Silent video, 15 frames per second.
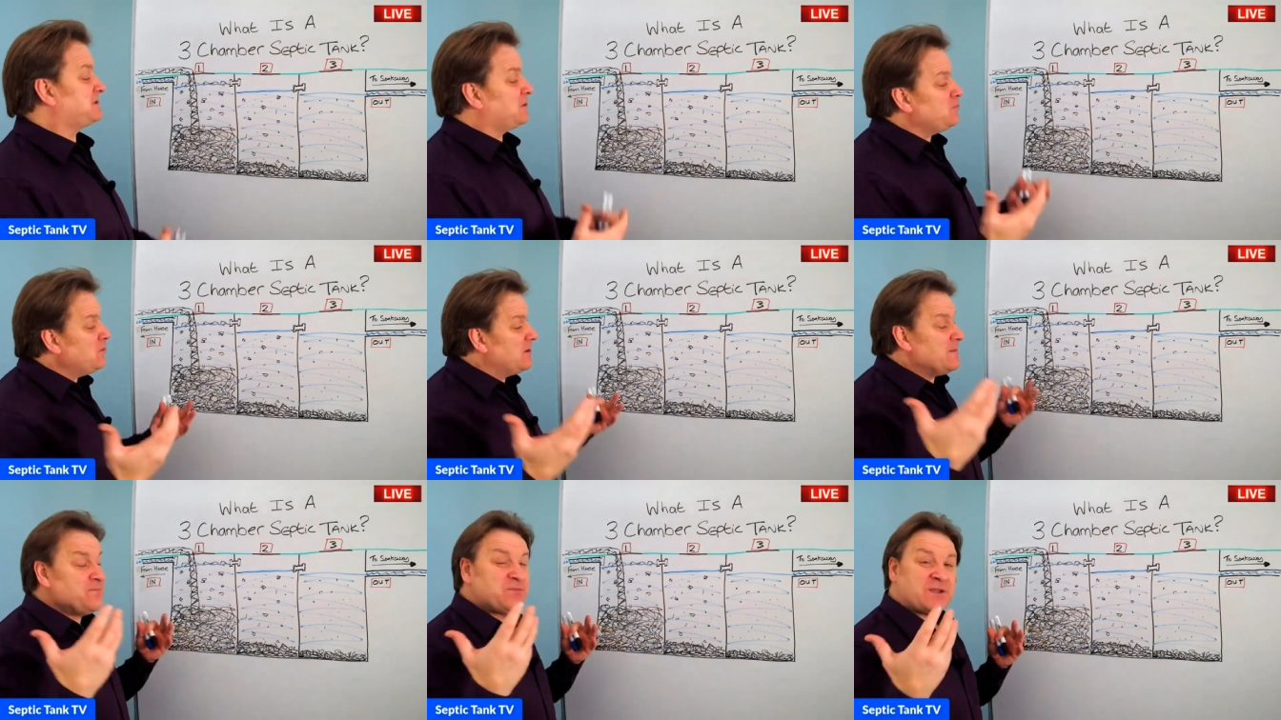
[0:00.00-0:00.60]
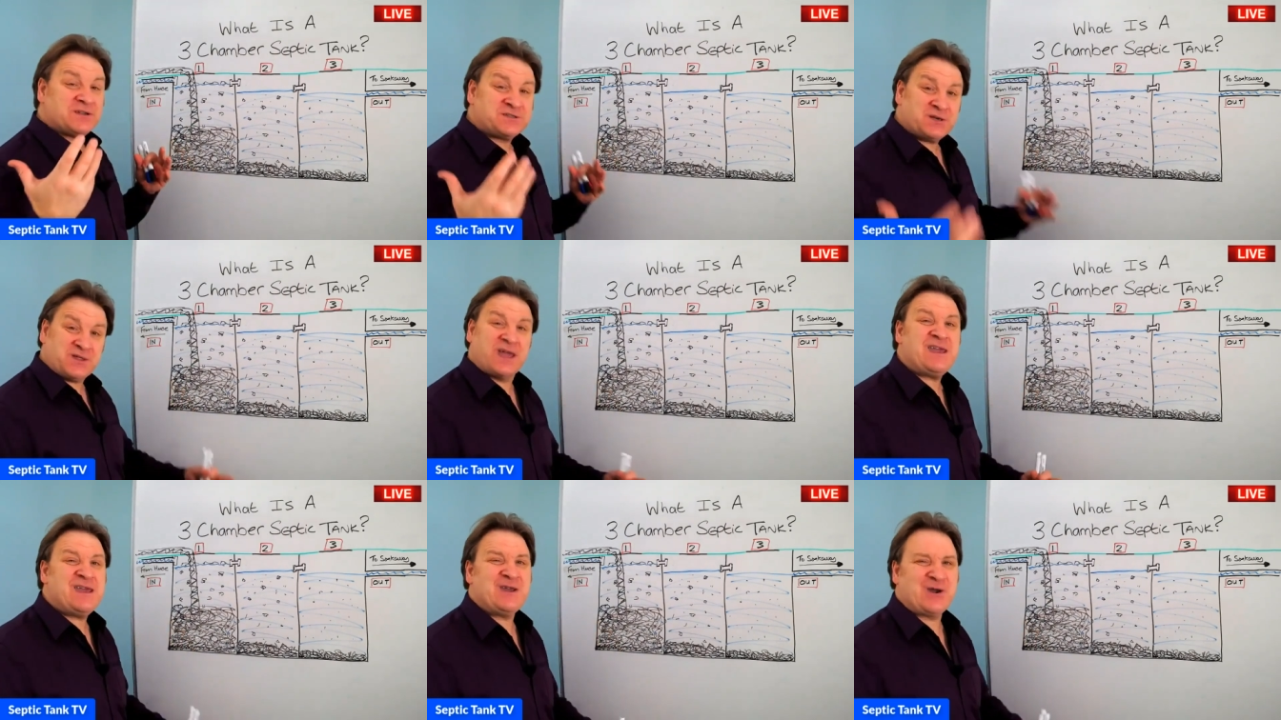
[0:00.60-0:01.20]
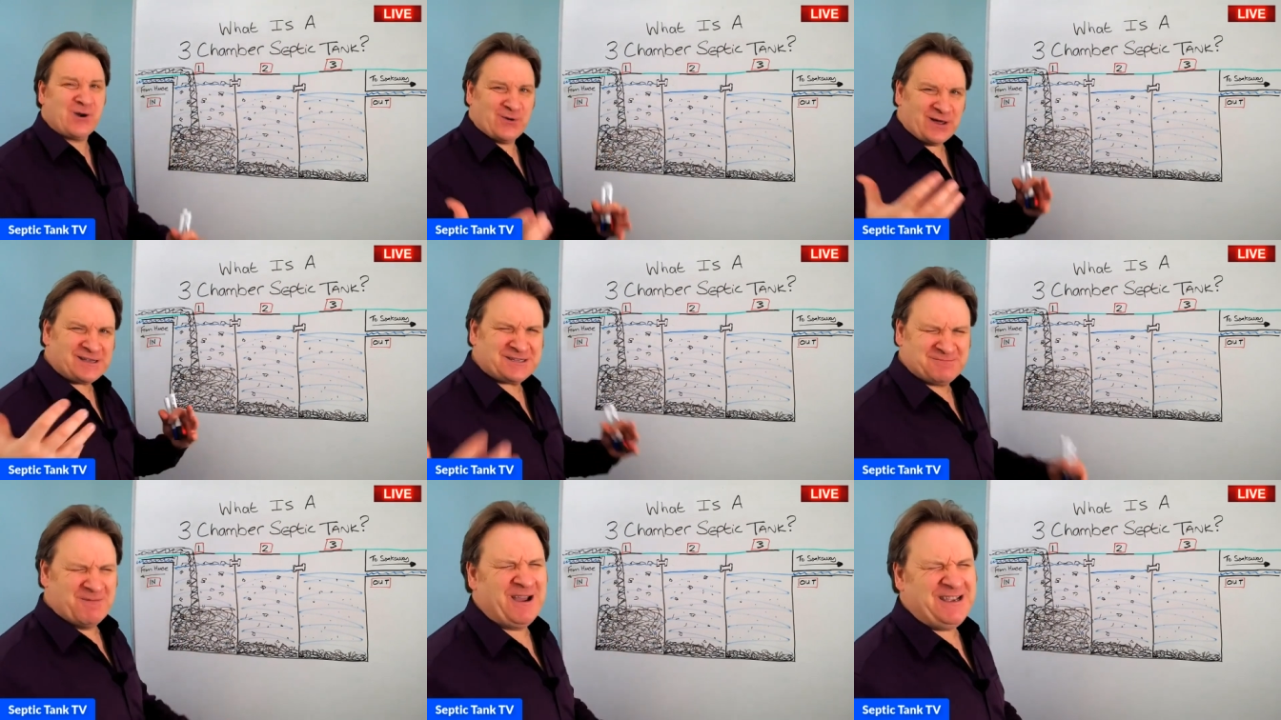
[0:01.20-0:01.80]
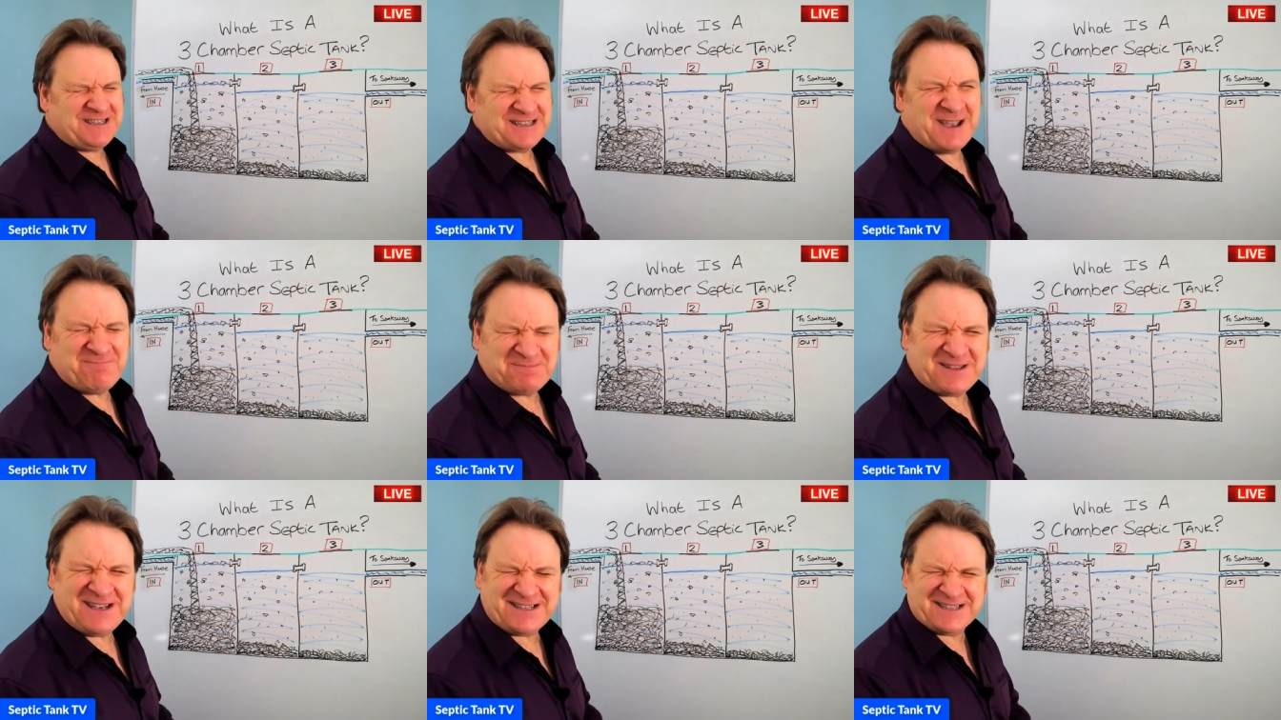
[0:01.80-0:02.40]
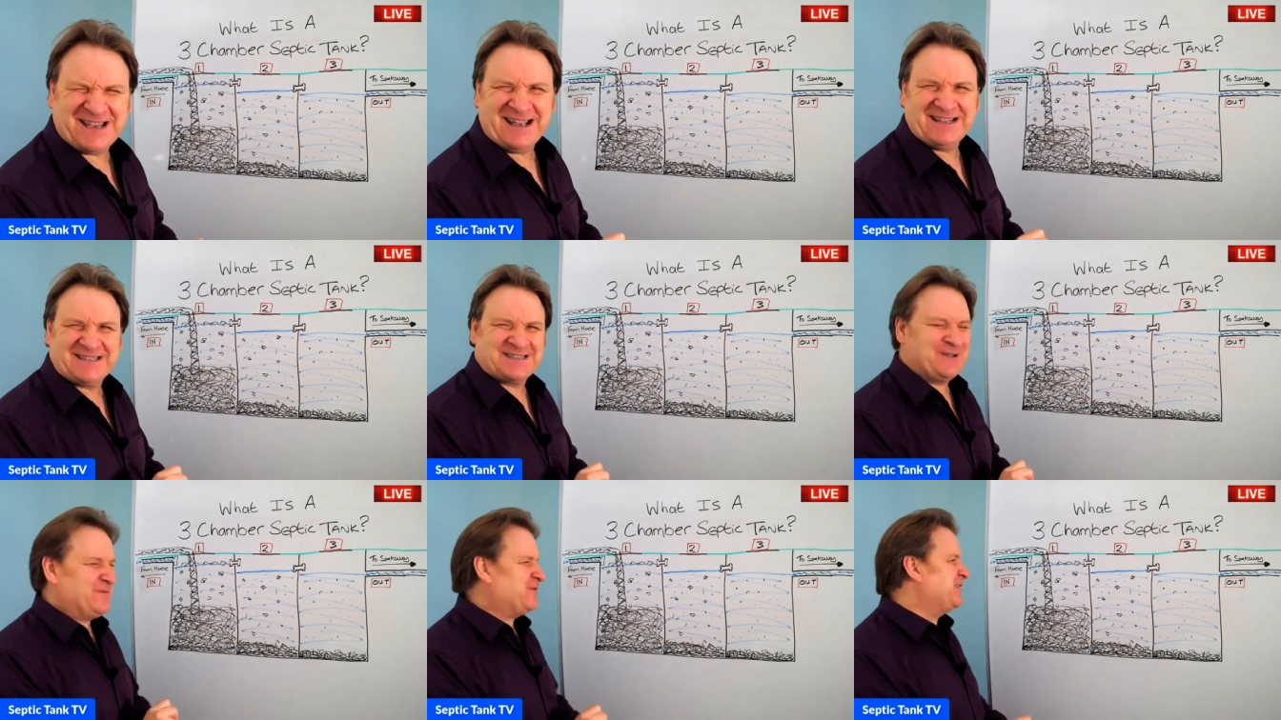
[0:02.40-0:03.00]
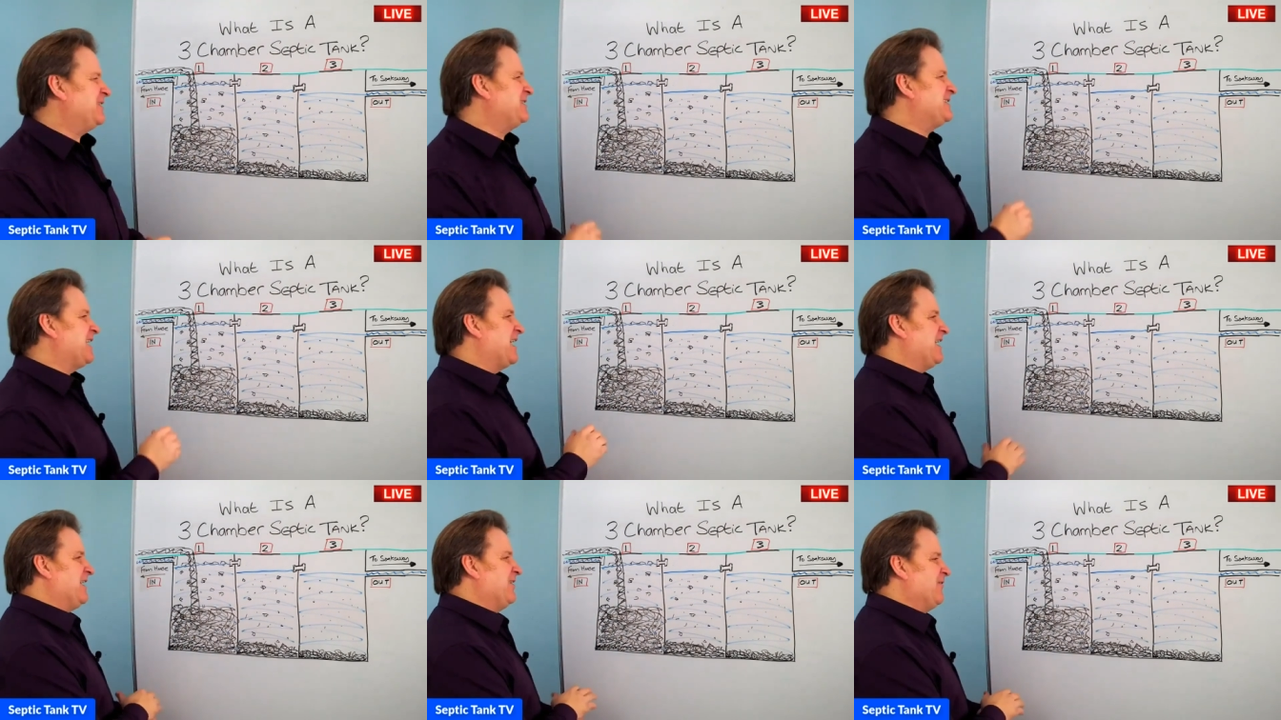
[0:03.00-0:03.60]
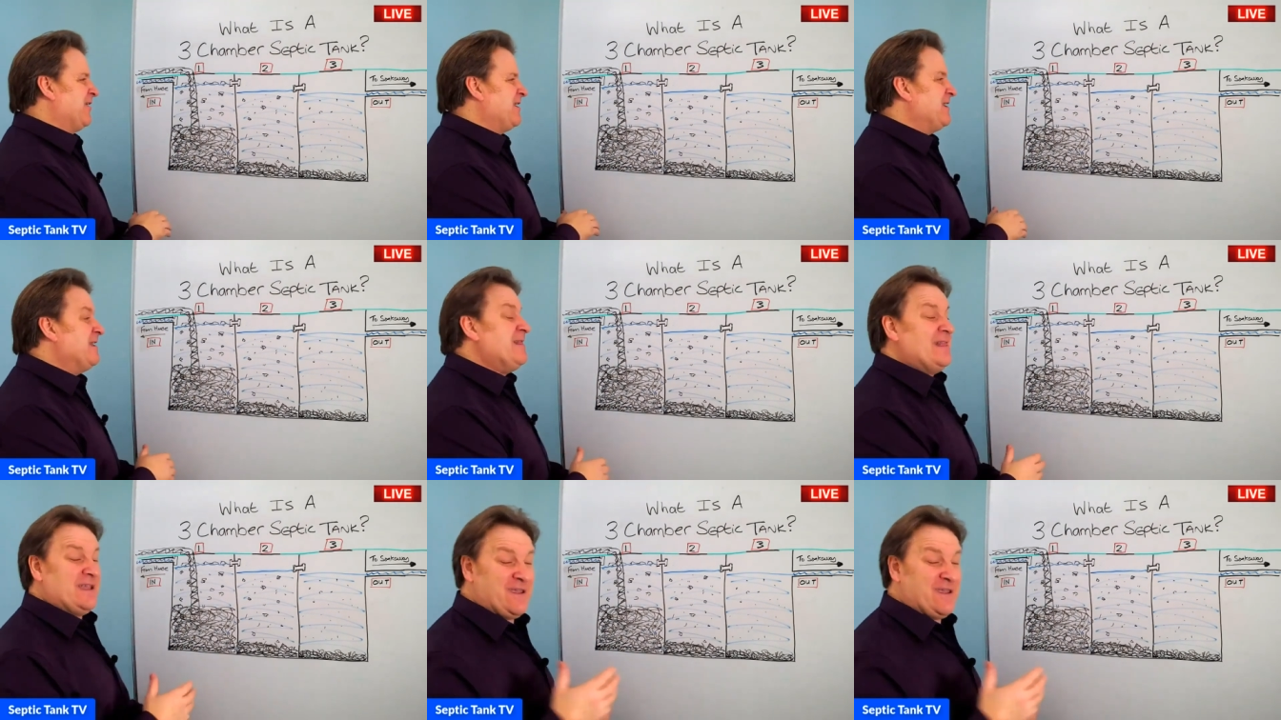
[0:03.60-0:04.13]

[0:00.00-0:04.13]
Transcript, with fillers: So so there you go. That's my septic tank tip for the day, right?